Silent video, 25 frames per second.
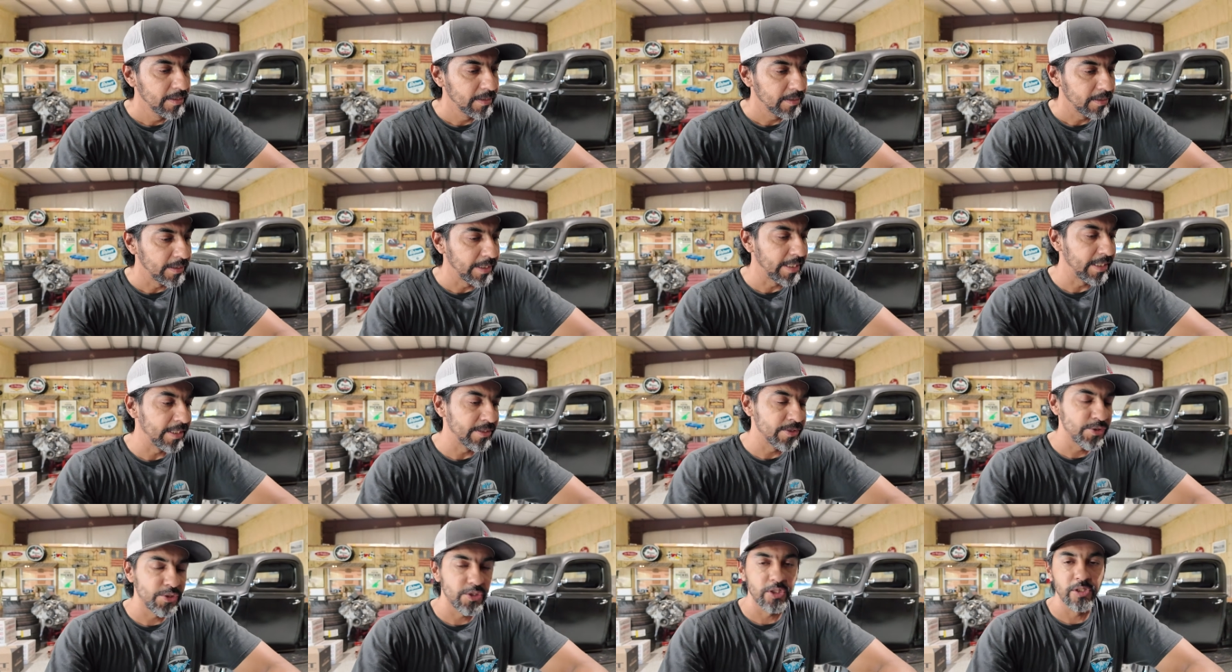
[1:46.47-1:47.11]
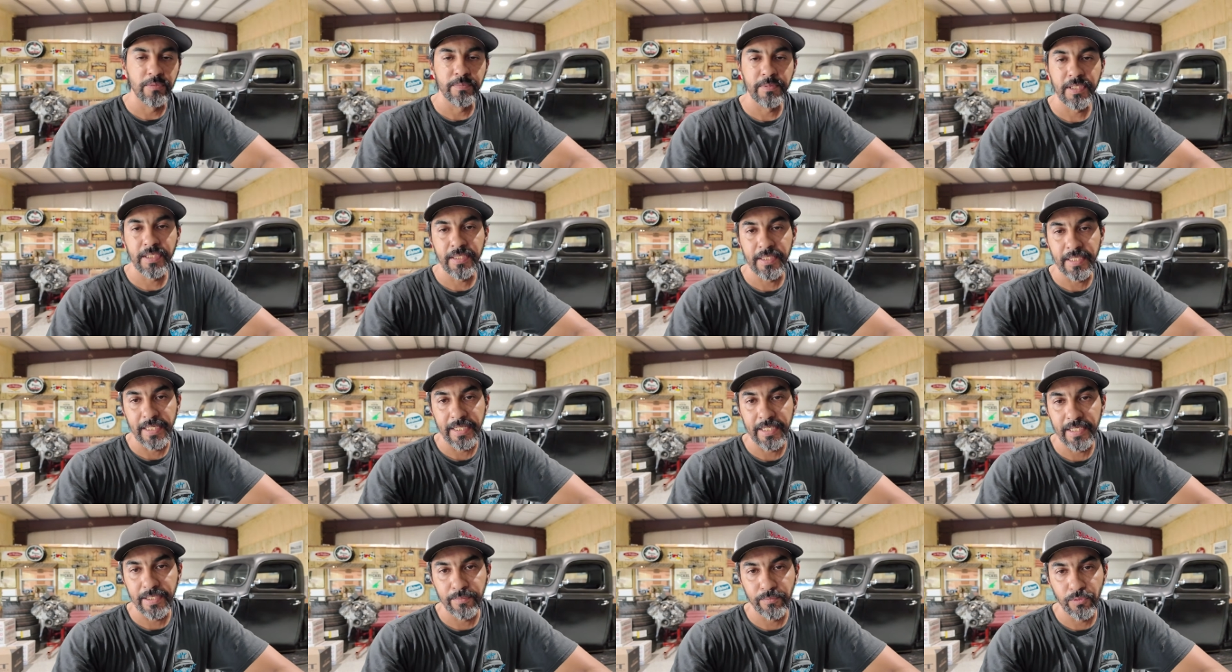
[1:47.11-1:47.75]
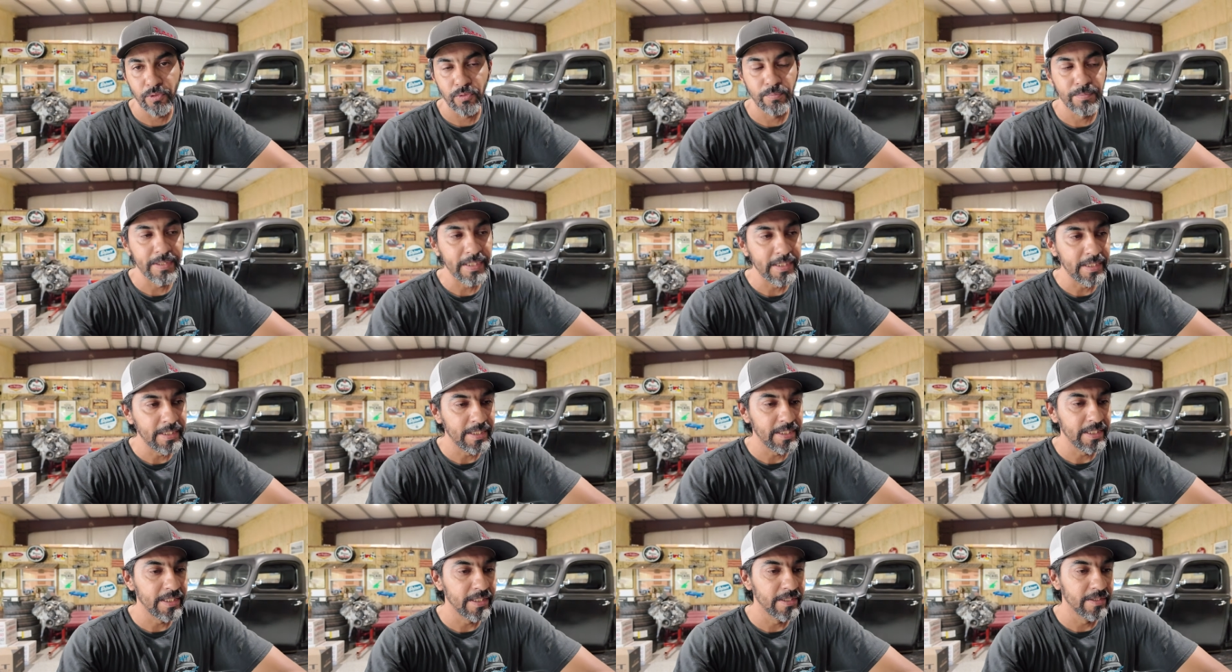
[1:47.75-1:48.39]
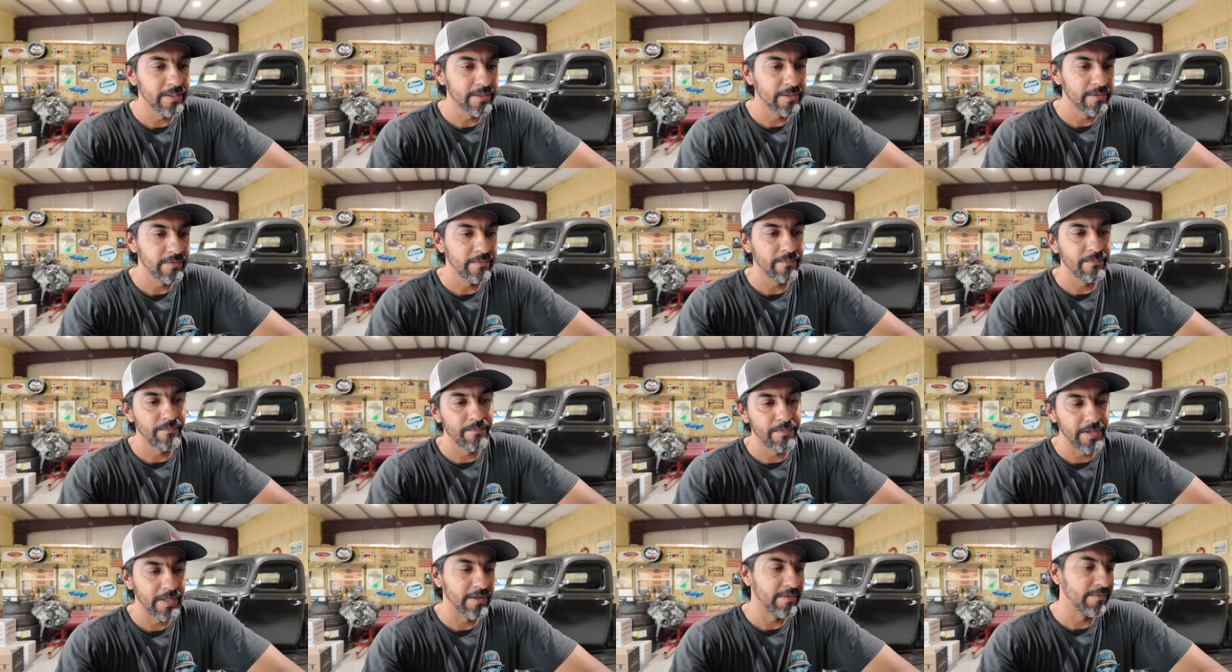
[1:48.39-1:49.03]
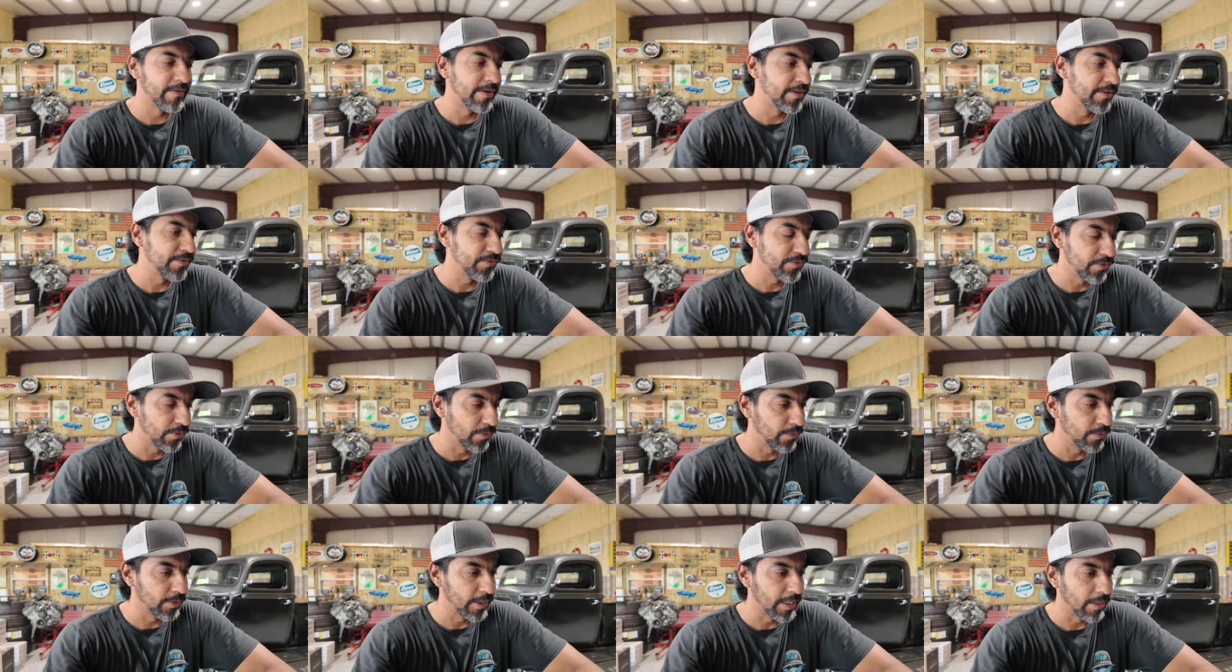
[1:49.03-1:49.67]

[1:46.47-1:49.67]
they assure me that it will be here very, very soon.